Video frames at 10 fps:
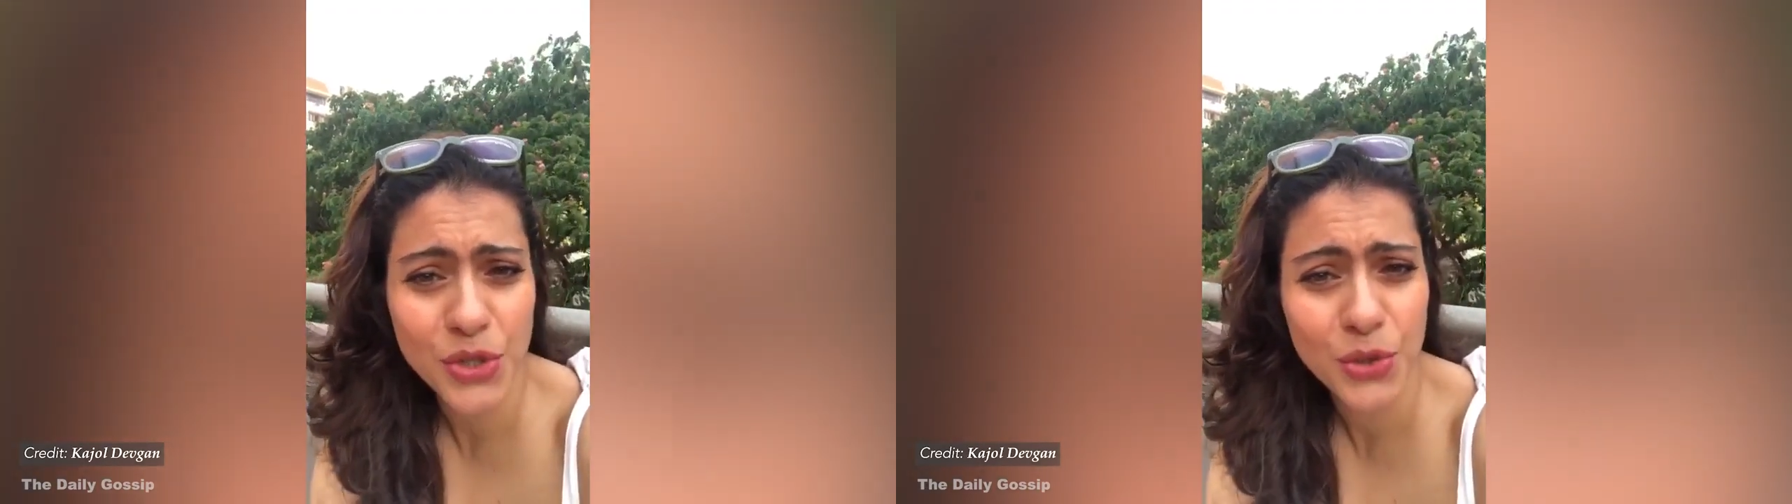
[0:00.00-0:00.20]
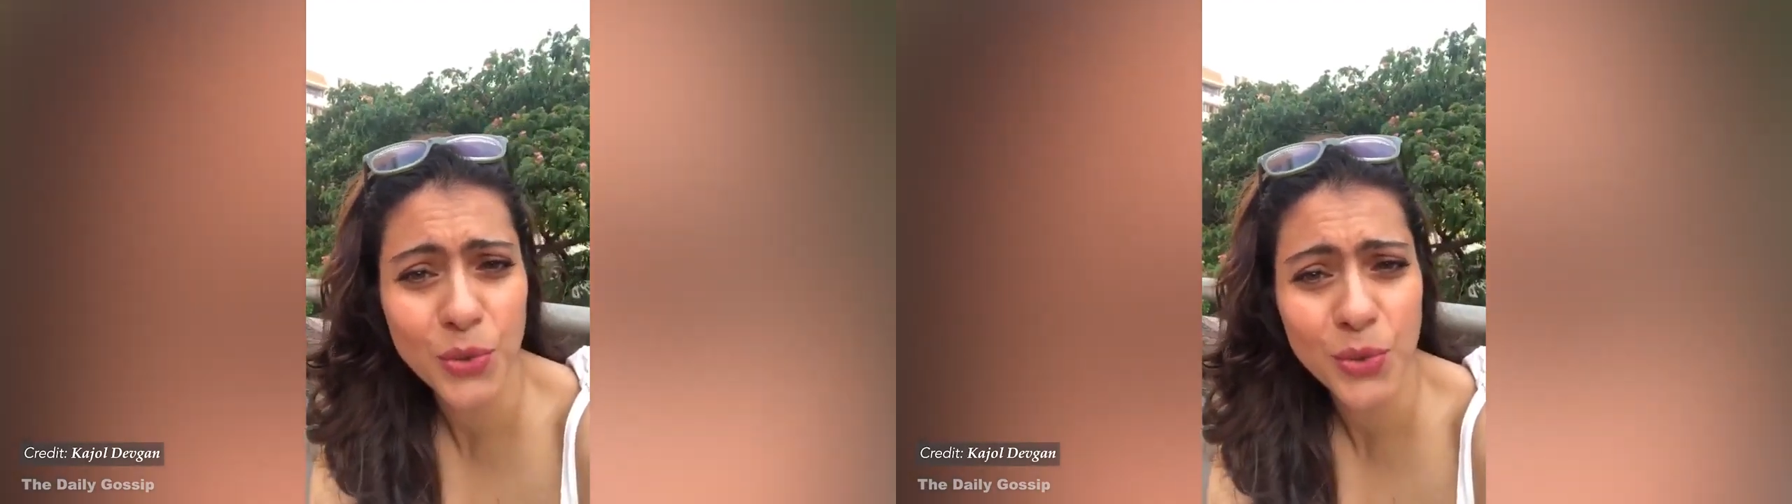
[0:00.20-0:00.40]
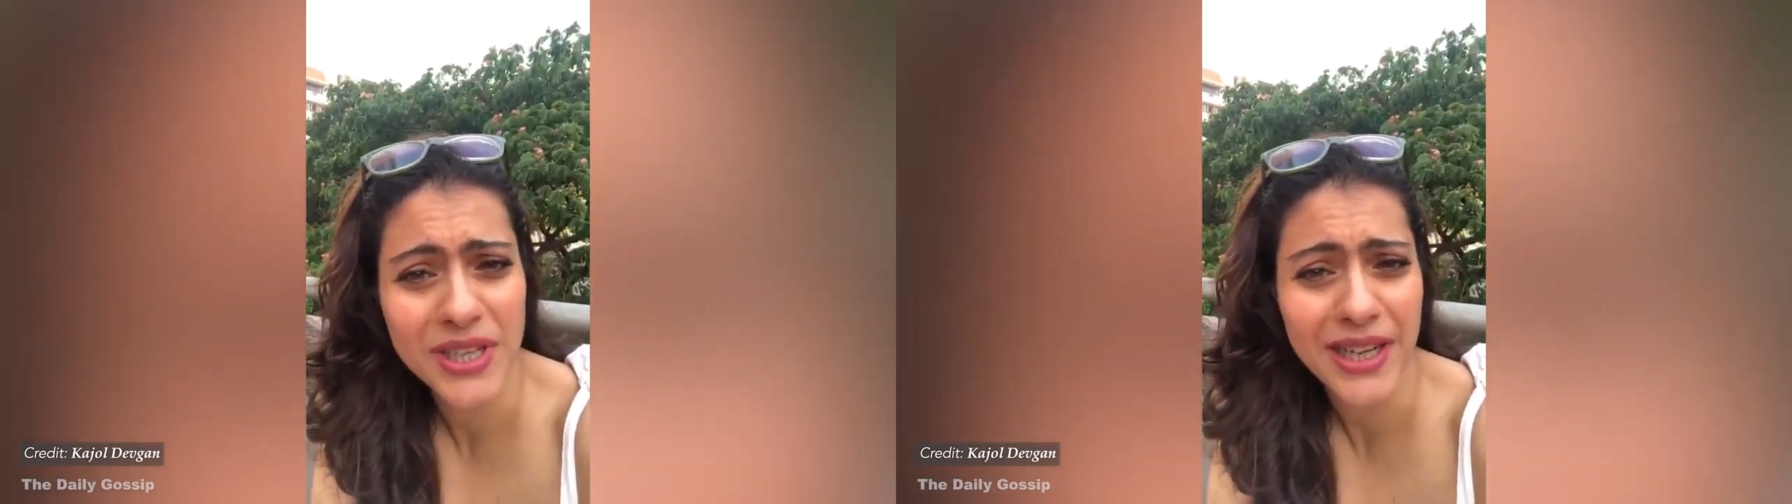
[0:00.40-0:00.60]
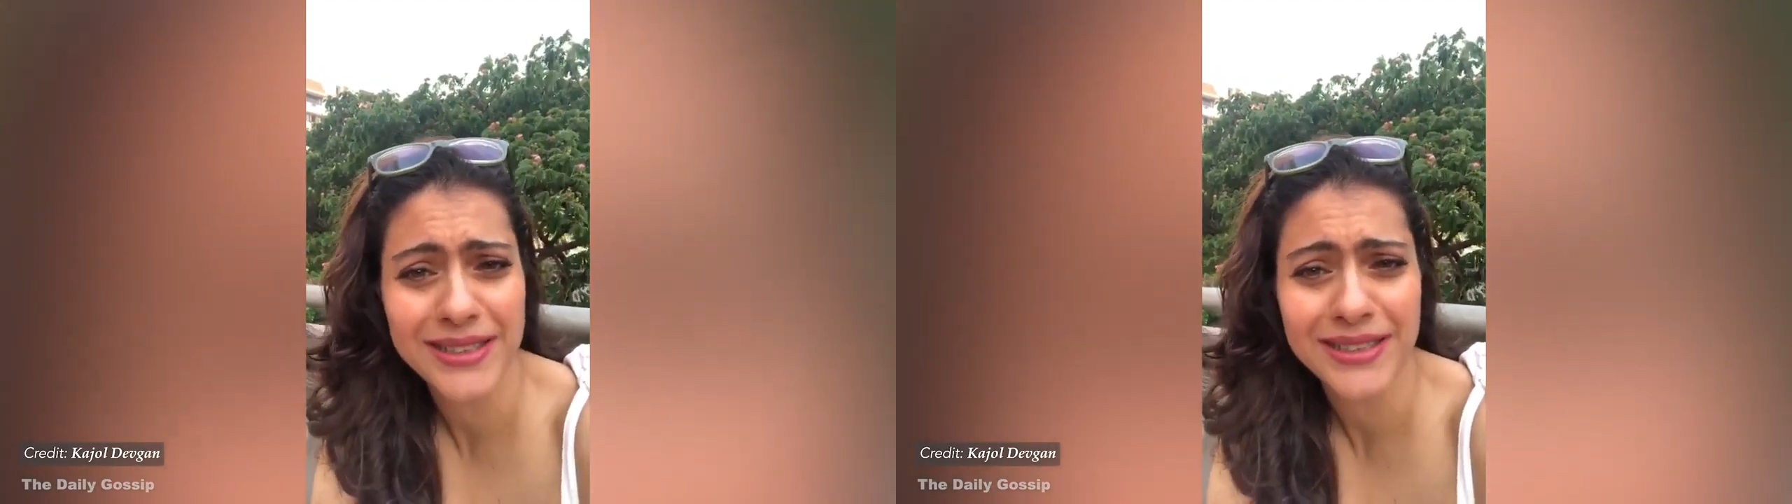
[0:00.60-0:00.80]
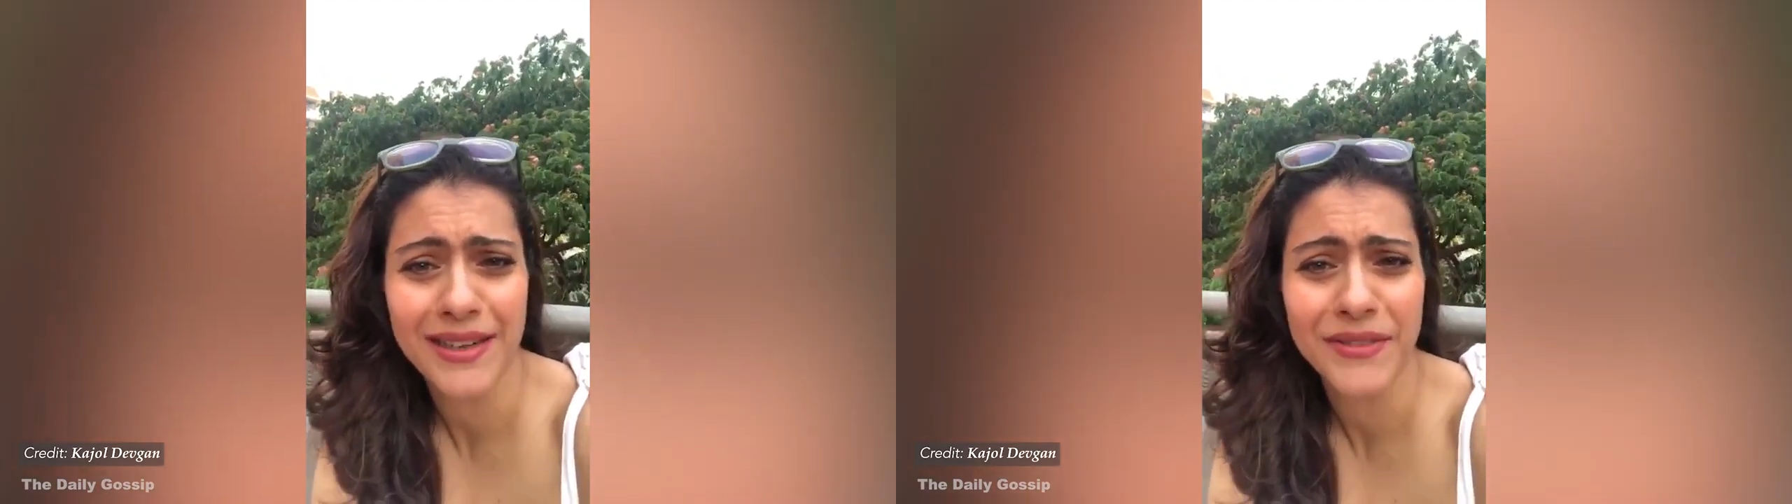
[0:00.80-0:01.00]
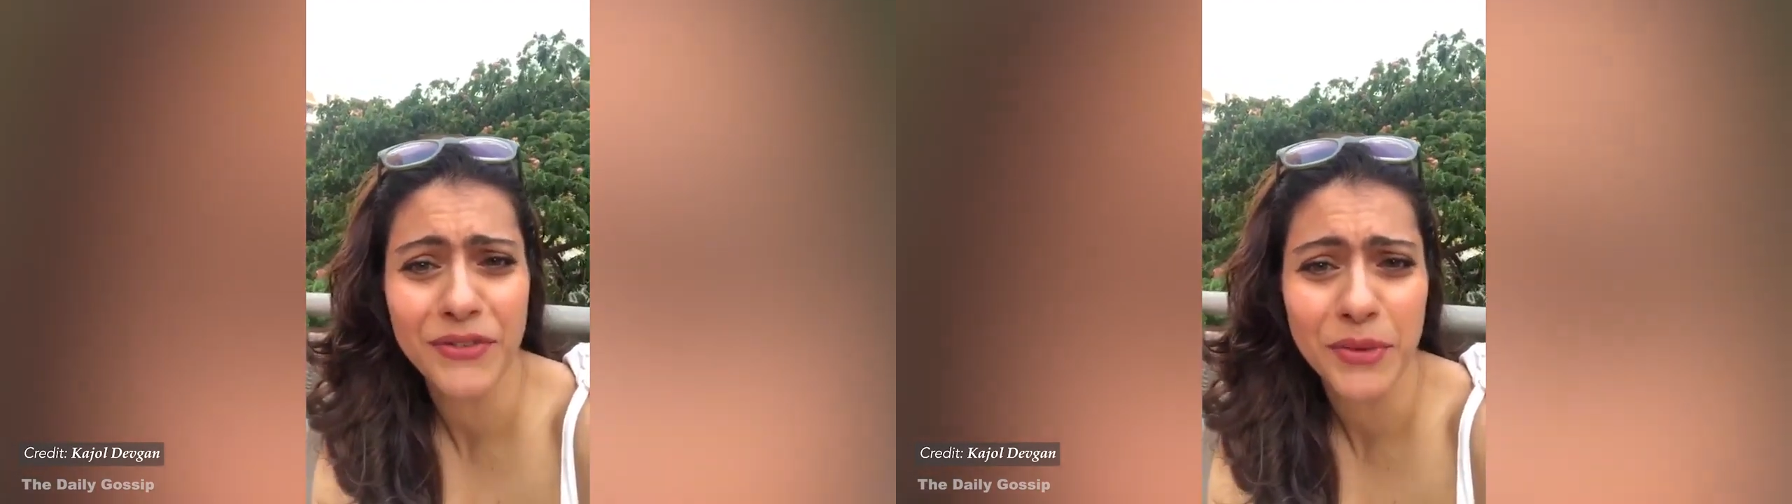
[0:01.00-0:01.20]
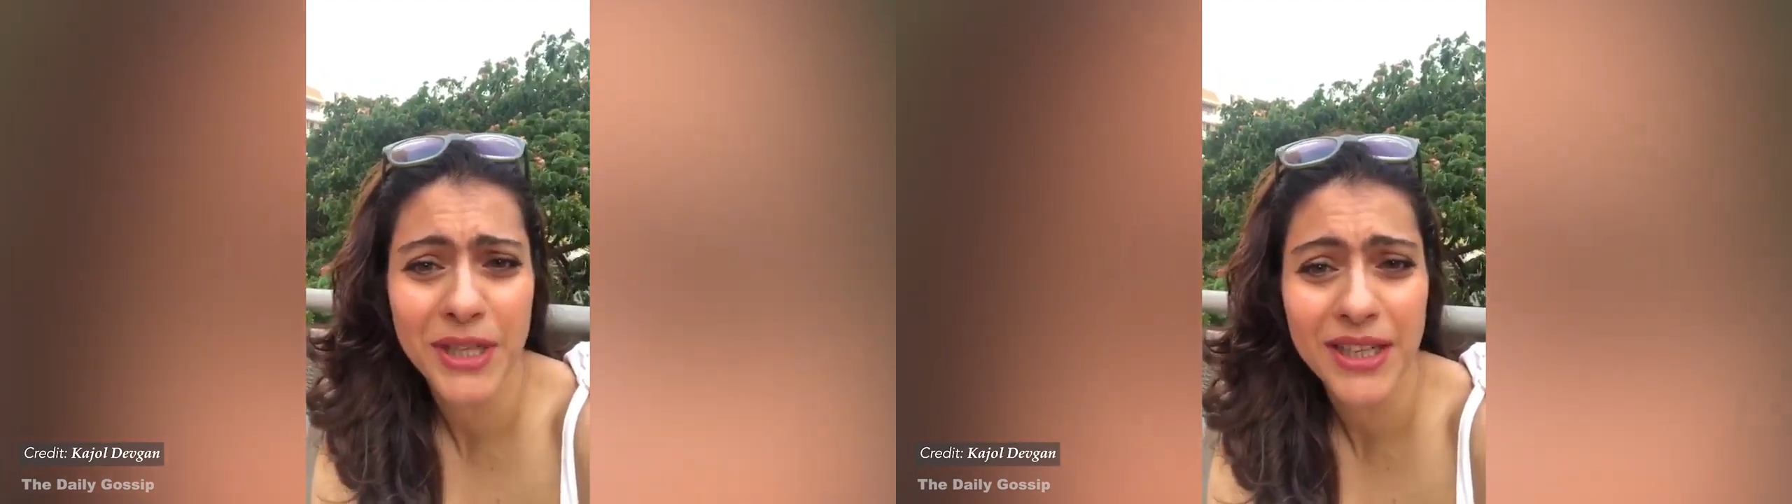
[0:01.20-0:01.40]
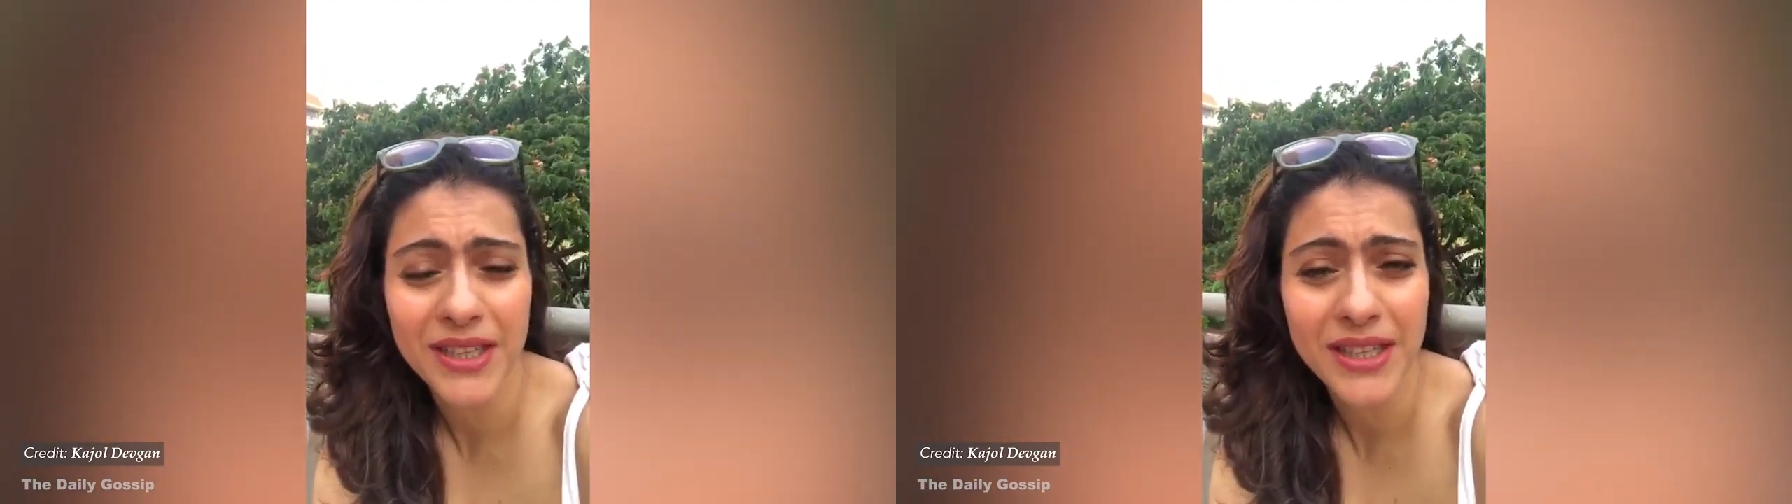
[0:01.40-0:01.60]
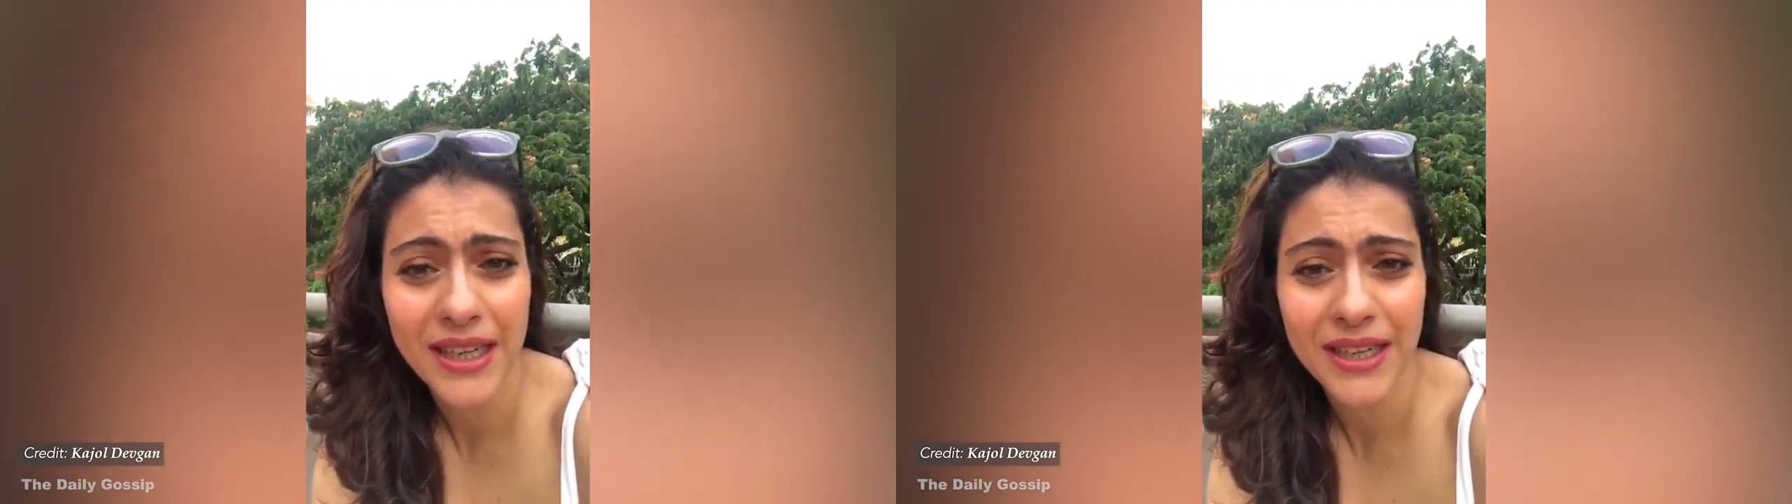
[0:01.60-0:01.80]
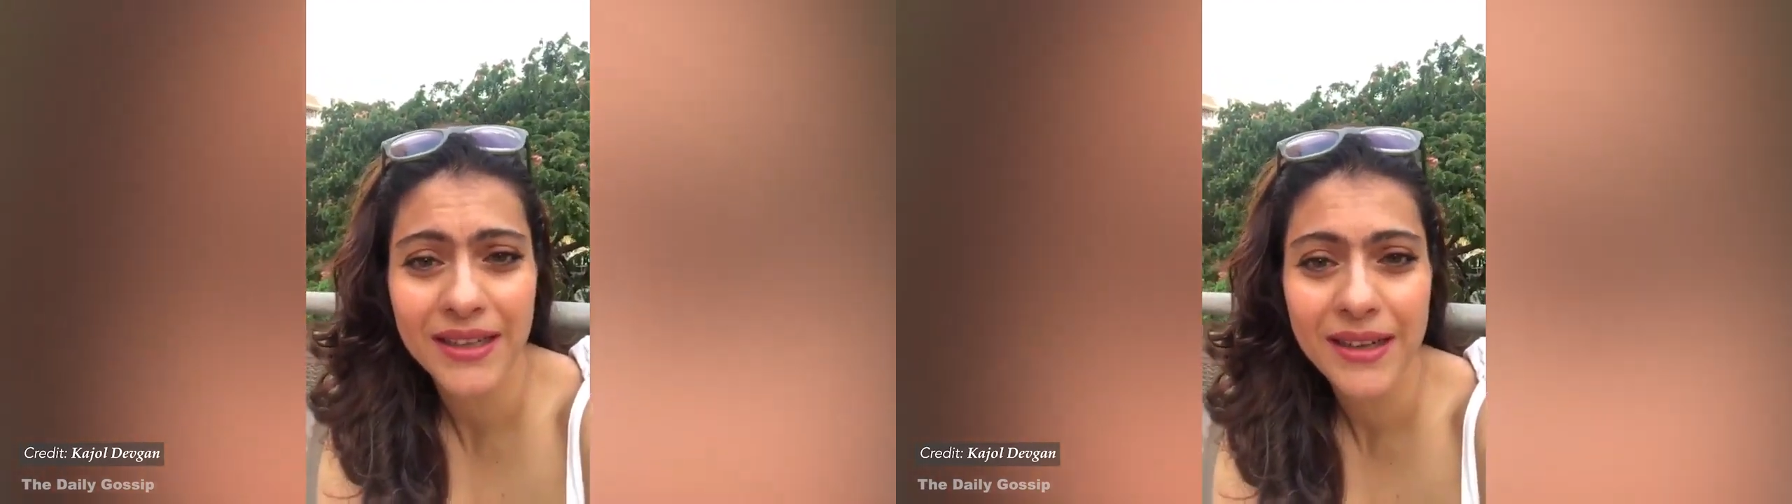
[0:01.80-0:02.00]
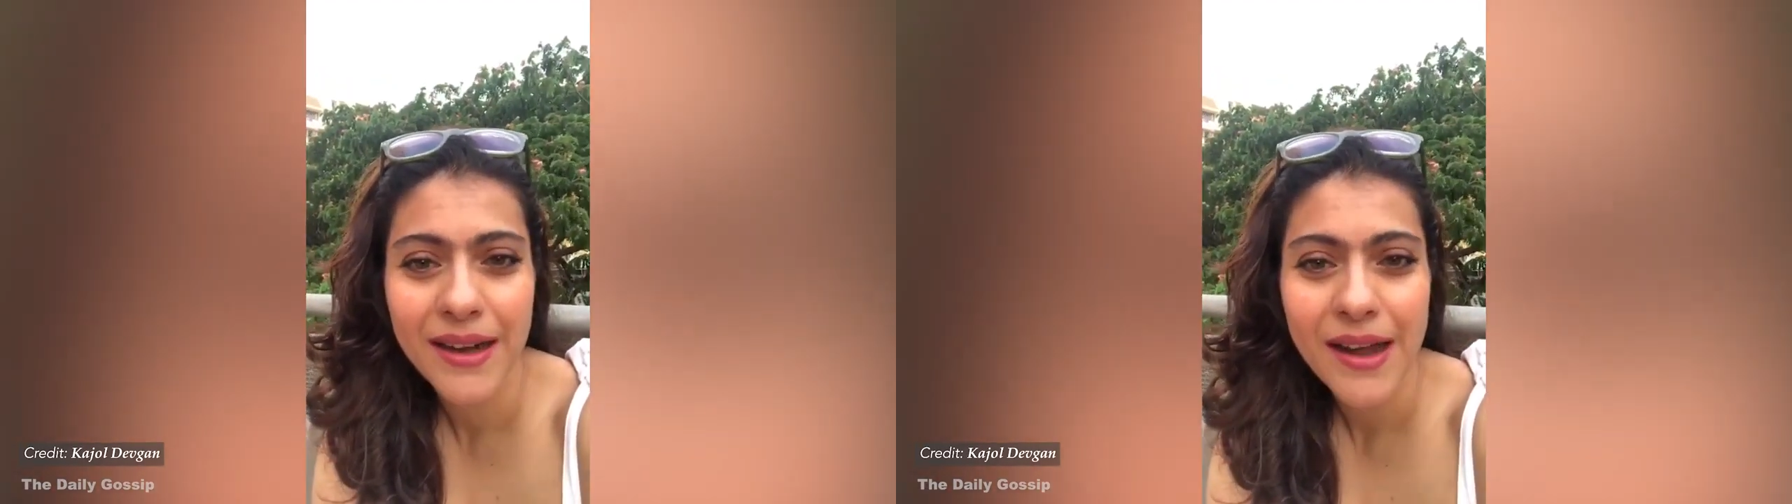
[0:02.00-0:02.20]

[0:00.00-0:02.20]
too tech savvy for me currently